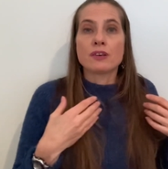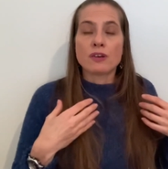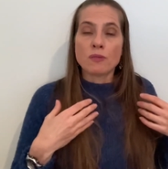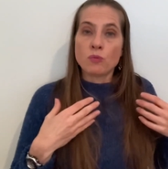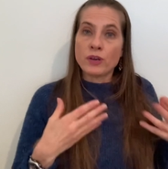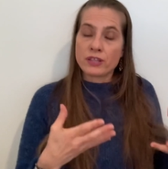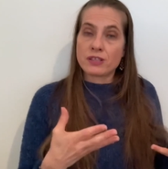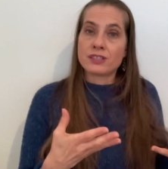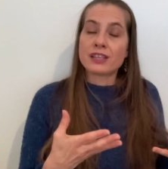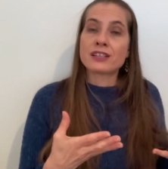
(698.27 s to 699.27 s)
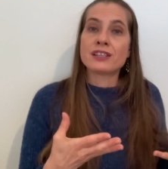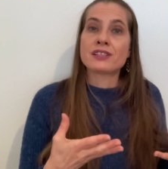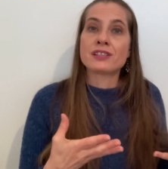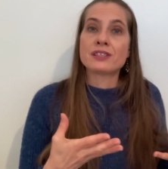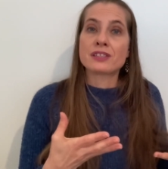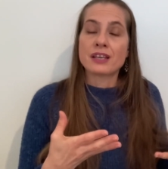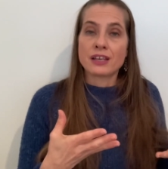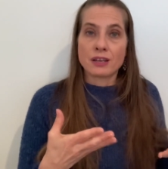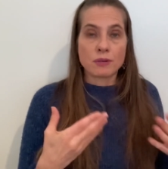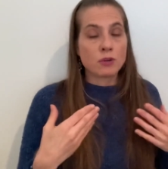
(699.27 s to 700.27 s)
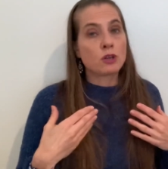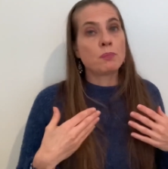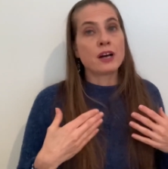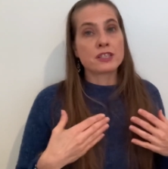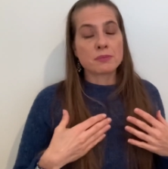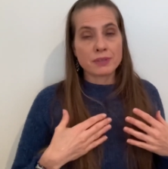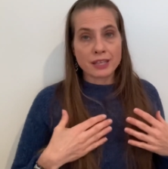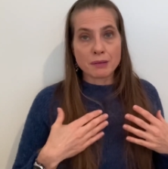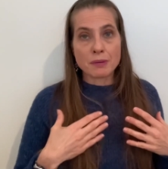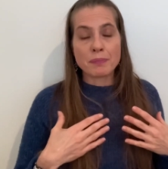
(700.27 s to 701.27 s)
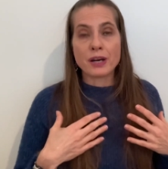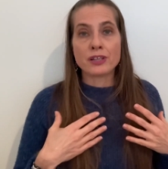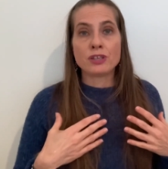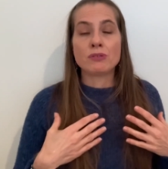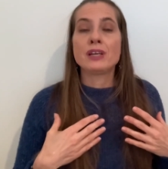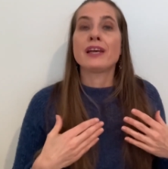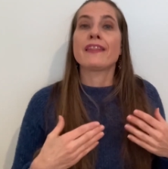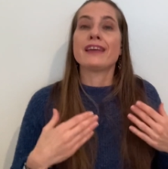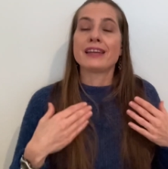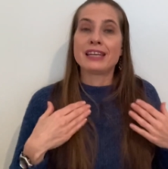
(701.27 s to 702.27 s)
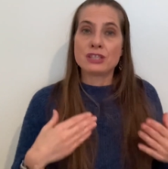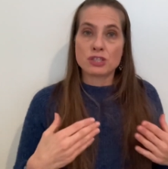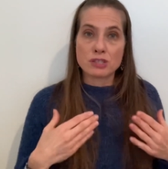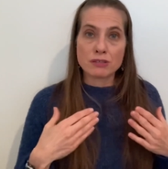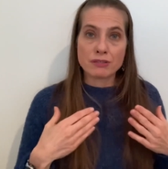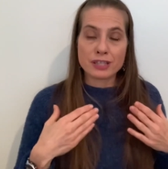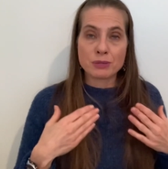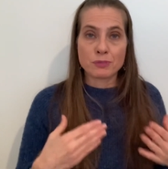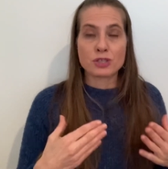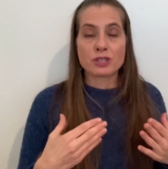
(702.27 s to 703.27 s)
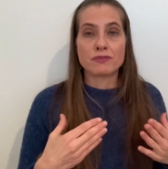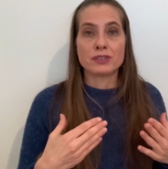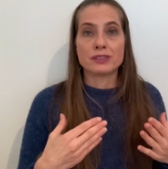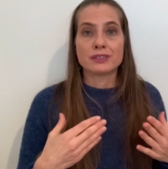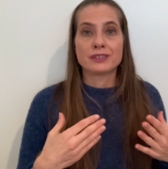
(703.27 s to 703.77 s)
with sicknesses could possibly come upon you, that he still is merciful.